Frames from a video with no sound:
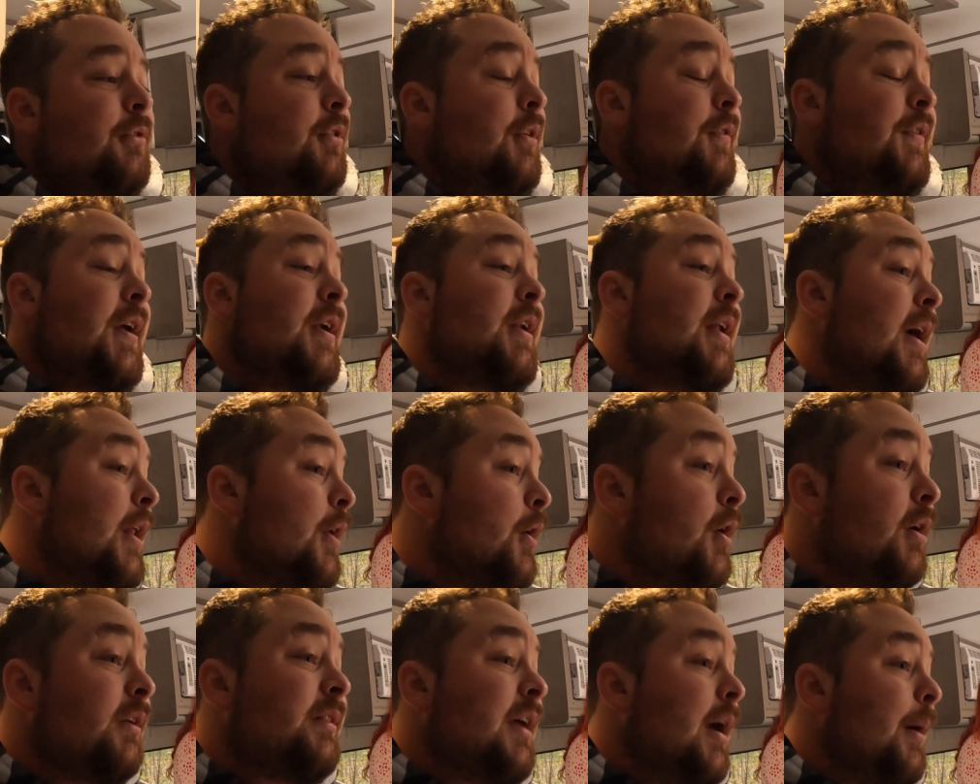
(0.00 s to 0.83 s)
so they're not
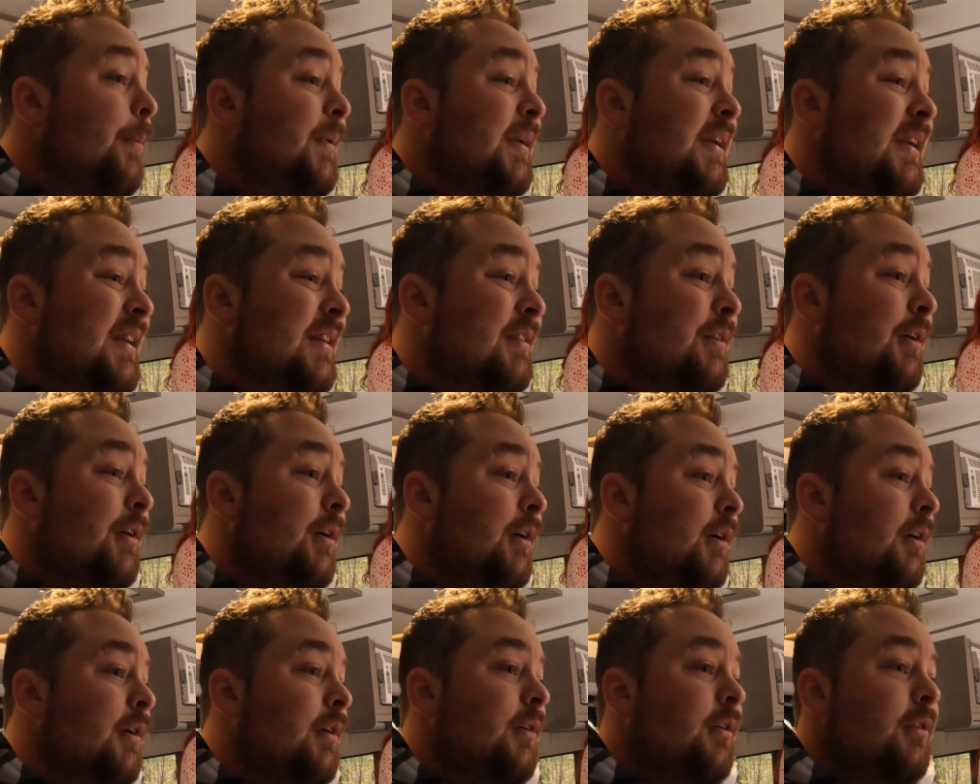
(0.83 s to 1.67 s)
hooked up
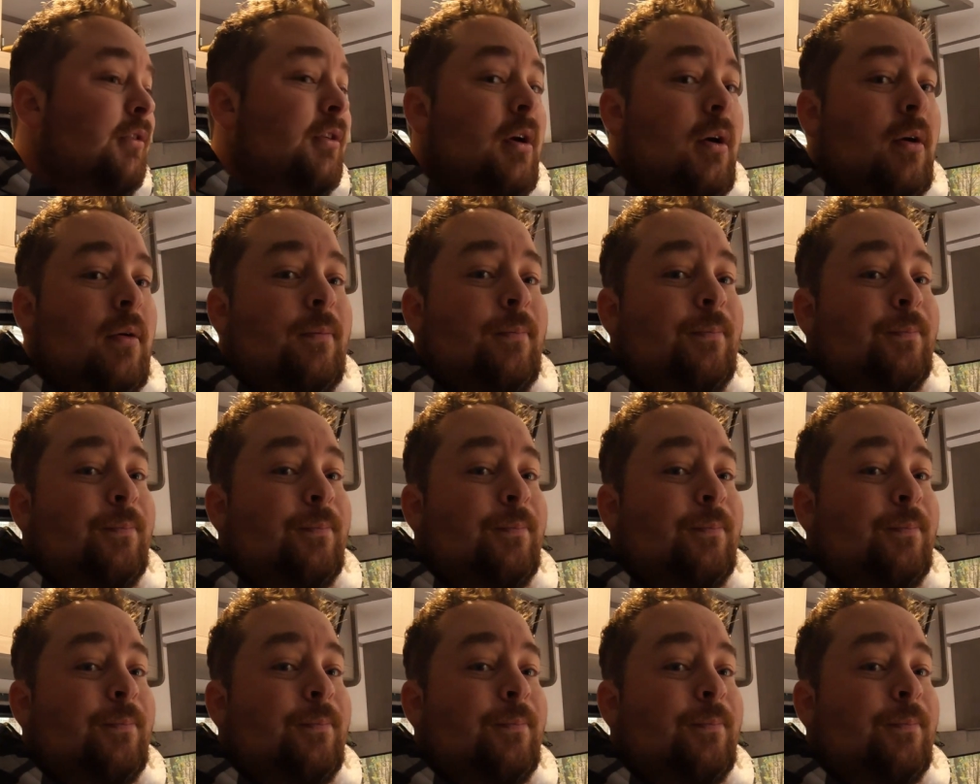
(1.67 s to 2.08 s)
either. So.